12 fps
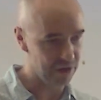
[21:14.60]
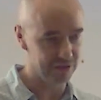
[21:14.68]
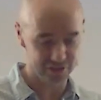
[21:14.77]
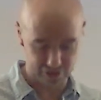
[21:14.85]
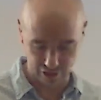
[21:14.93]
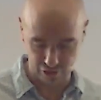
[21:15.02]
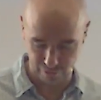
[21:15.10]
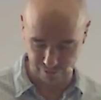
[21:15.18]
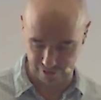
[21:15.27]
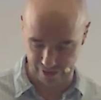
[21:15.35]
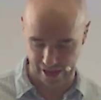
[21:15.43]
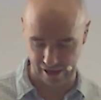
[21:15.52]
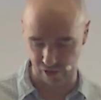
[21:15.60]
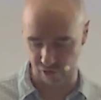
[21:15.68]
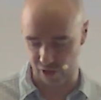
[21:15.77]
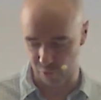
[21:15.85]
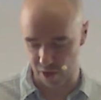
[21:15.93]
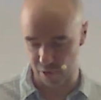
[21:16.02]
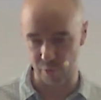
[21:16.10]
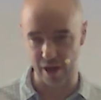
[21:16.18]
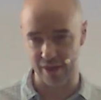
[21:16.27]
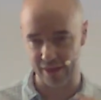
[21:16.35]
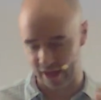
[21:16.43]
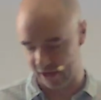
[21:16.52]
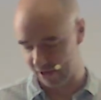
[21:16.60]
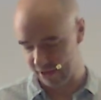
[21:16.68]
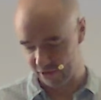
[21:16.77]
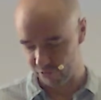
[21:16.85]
won't sign off on that, or I won't wear that